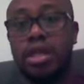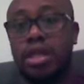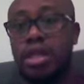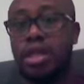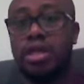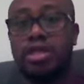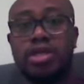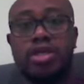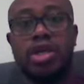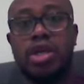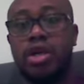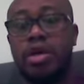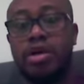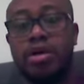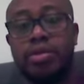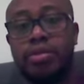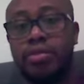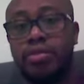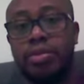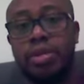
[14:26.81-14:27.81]
That's
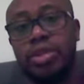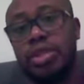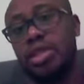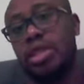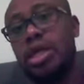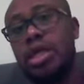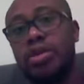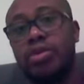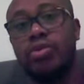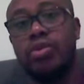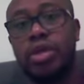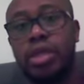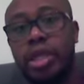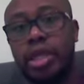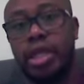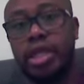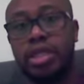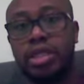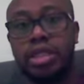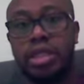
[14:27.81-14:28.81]
basically what
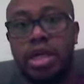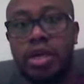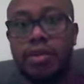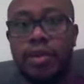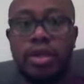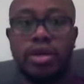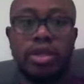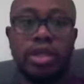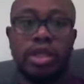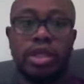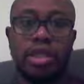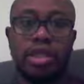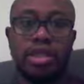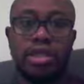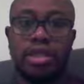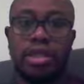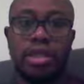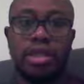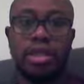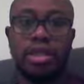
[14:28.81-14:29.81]
I can say about
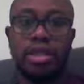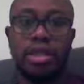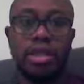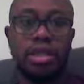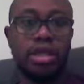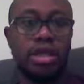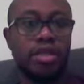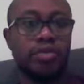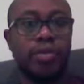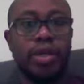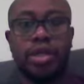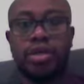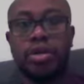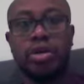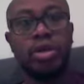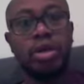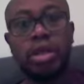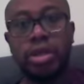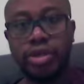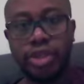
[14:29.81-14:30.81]
it. That's my
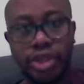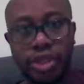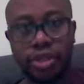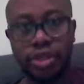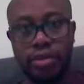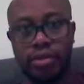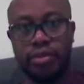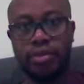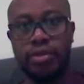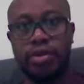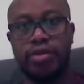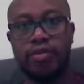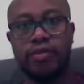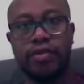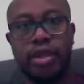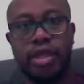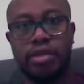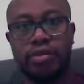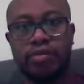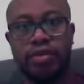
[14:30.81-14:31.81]
conclusion
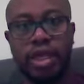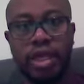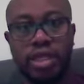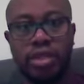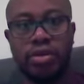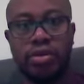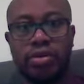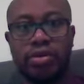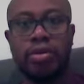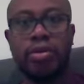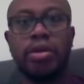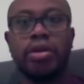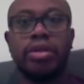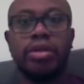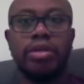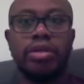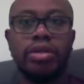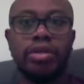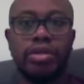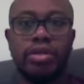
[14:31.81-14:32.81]
of this video.
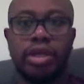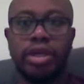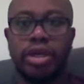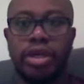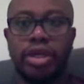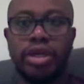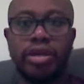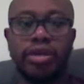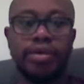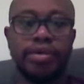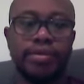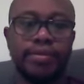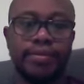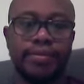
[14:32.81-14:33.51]
Thank you.